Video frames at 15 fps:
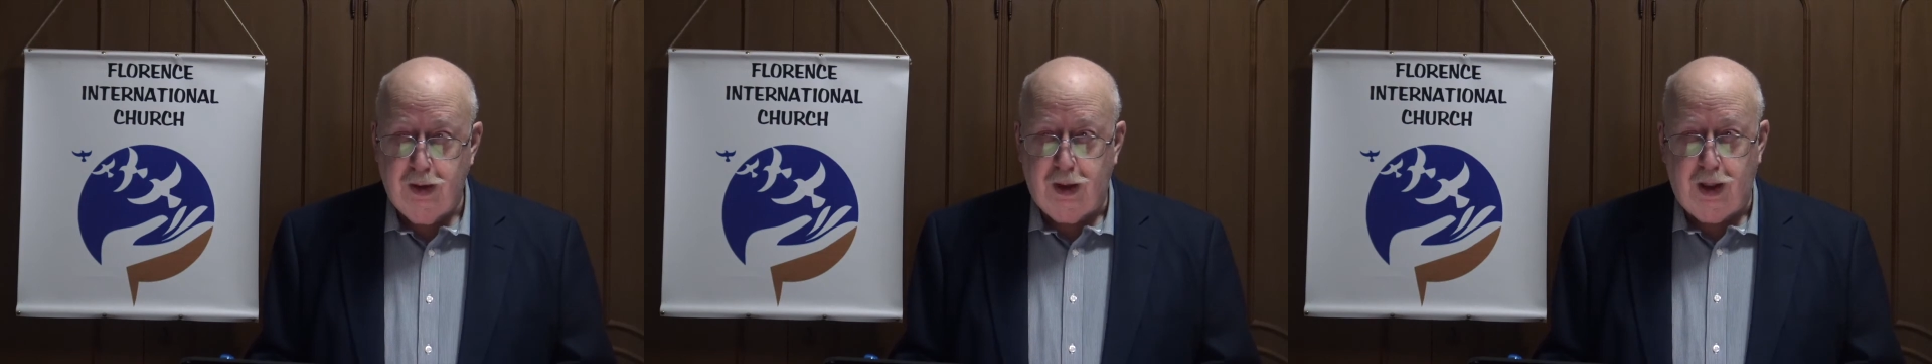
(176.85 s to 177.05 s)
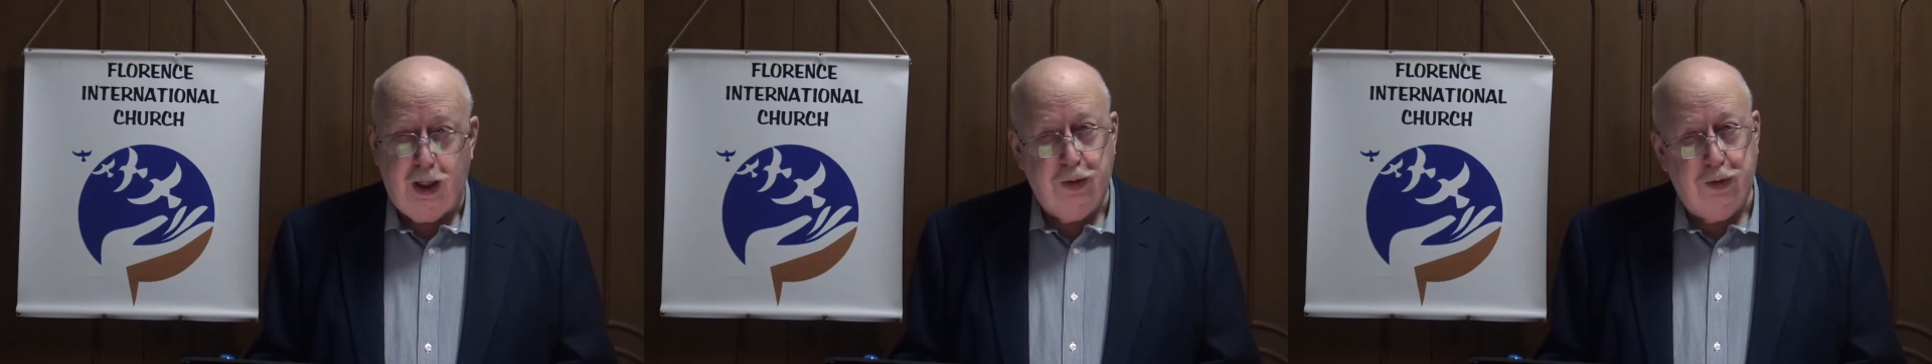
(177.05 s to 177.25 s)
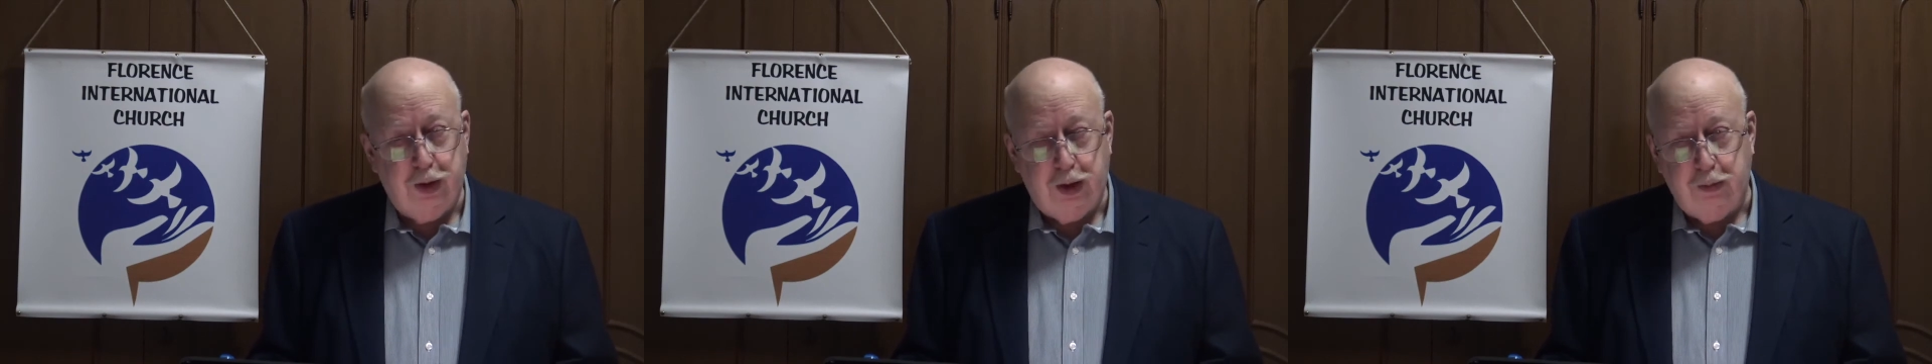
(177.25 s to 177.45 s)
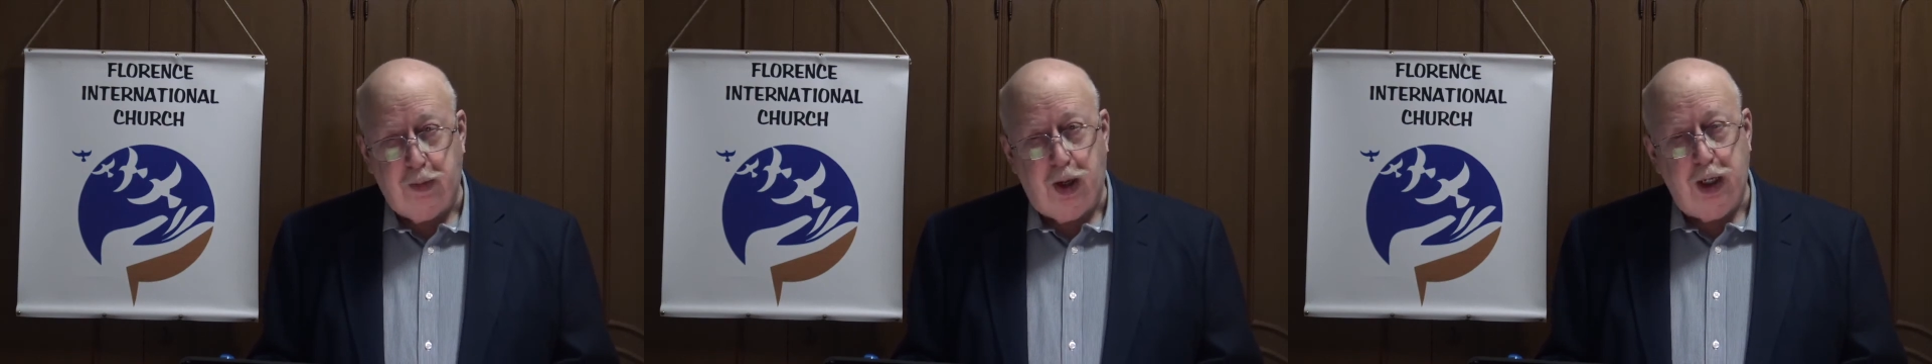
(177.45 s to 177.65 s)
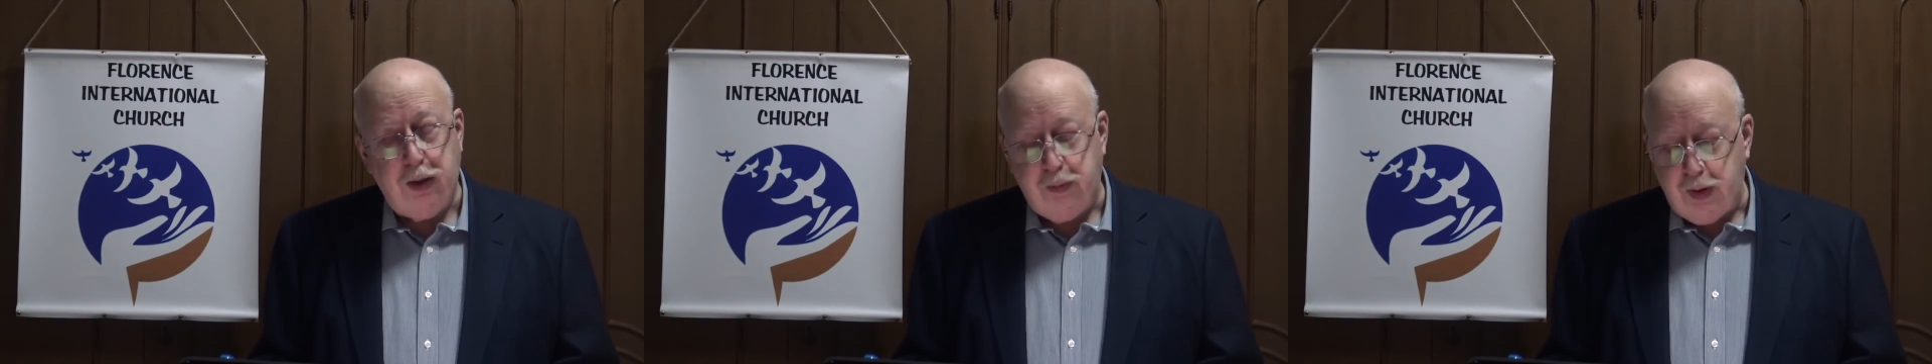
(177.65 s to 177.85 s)
I think,
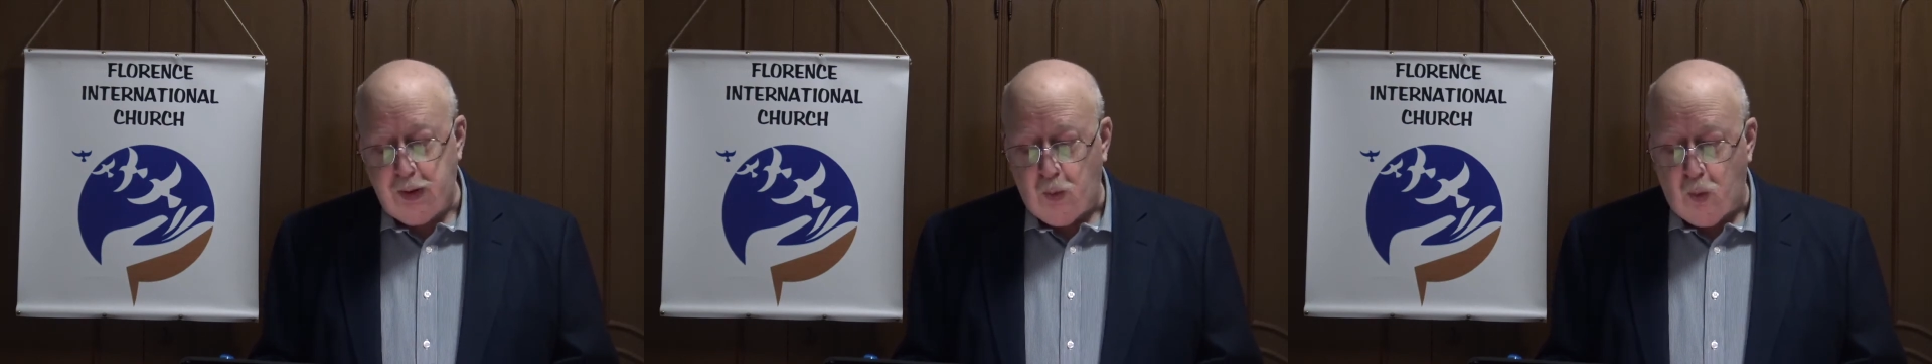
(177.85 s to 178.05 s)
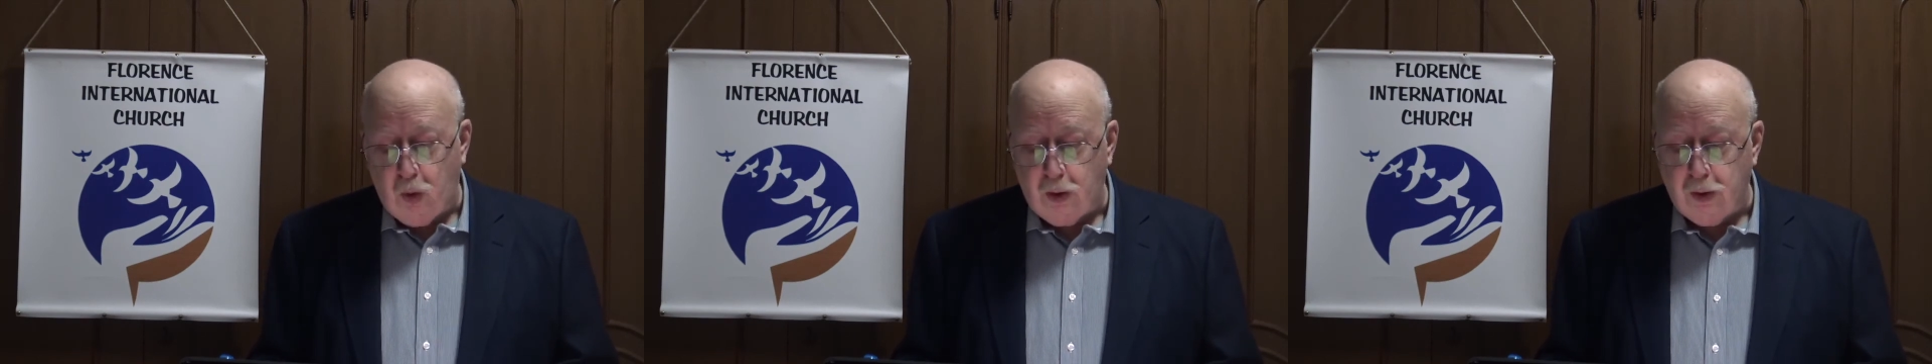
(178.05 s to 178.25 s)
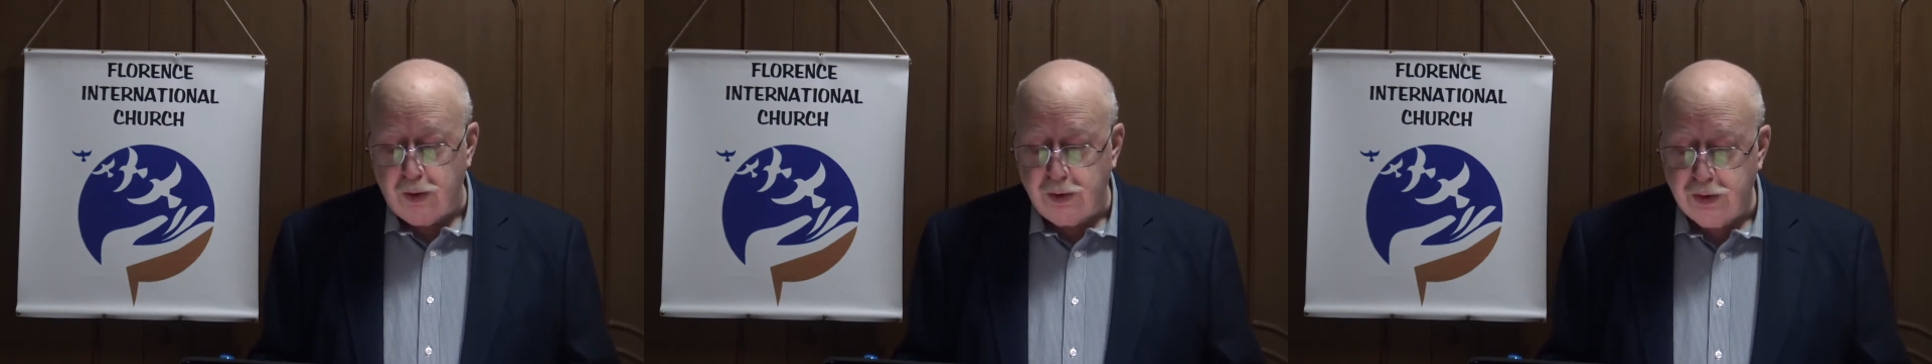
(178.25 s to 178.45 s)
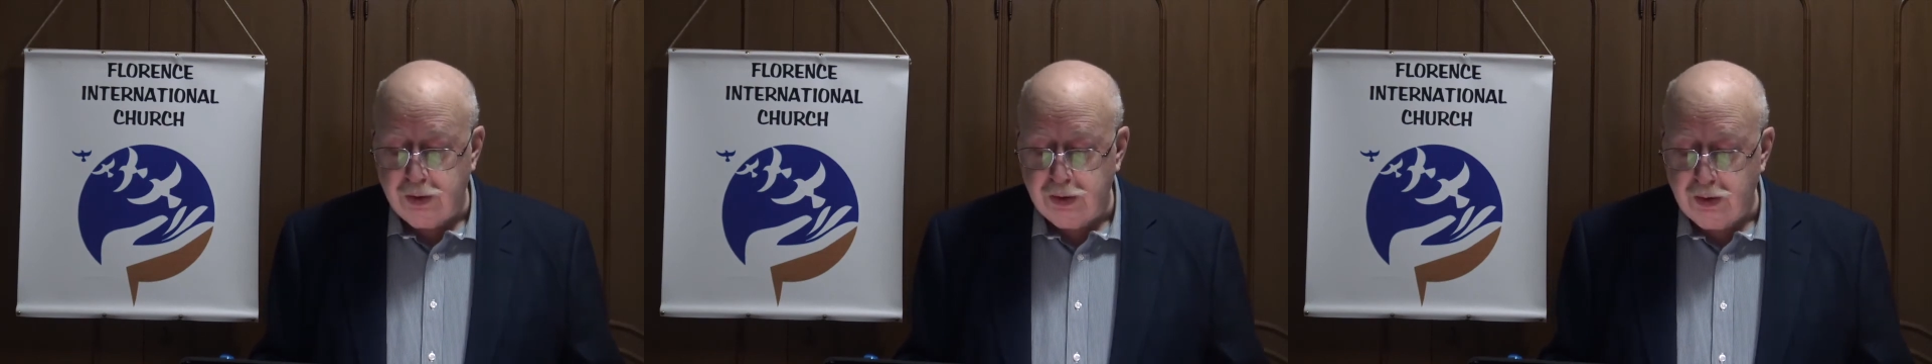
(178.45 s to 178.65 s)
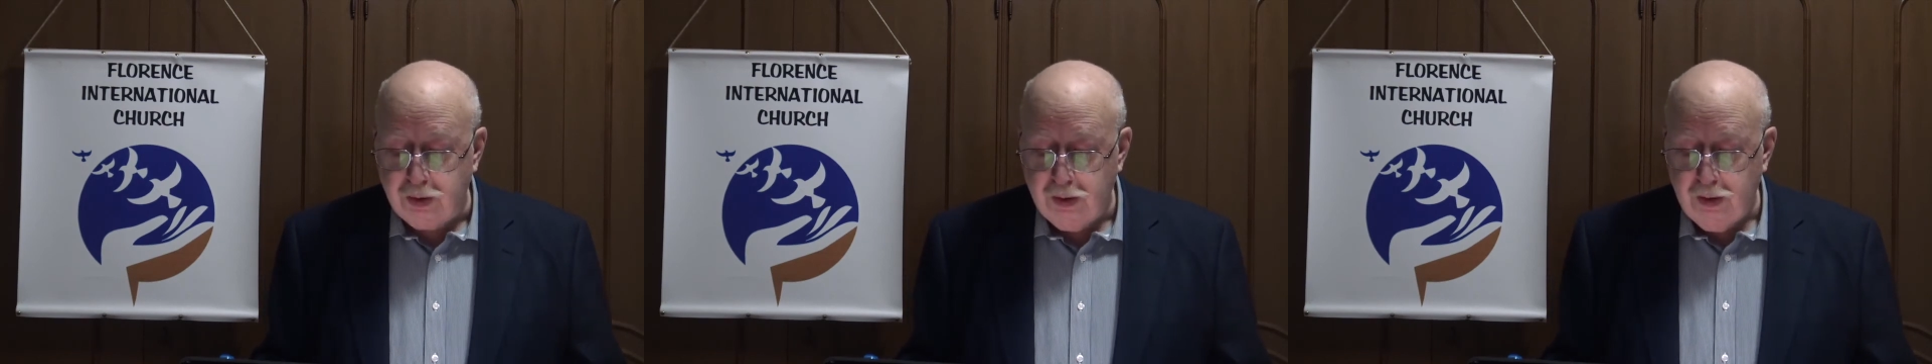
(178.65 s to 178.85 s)
might be
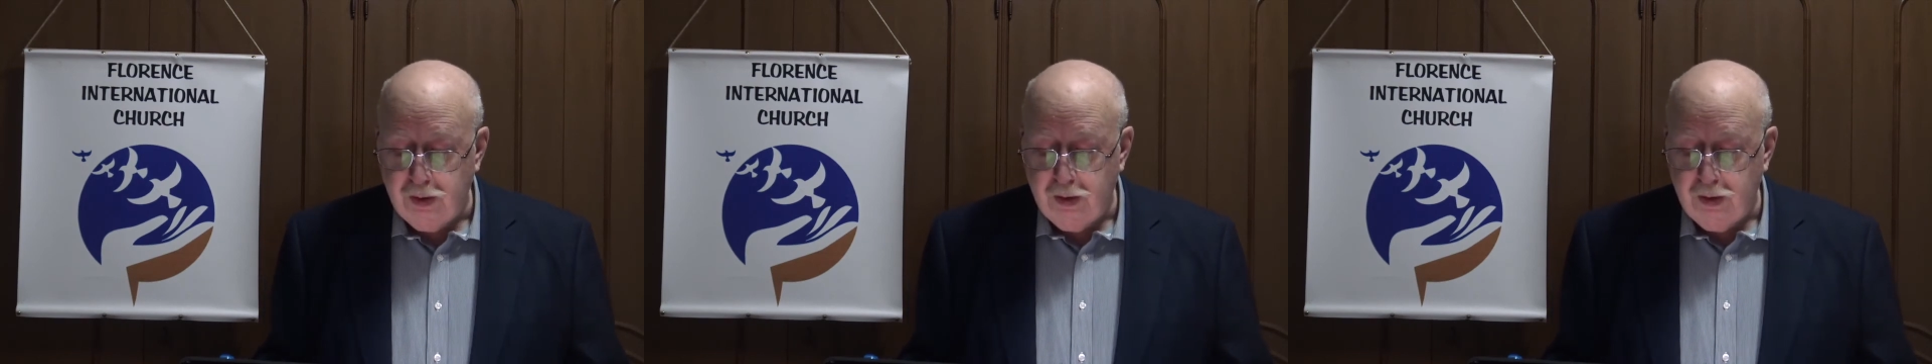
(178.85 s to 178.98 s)
worse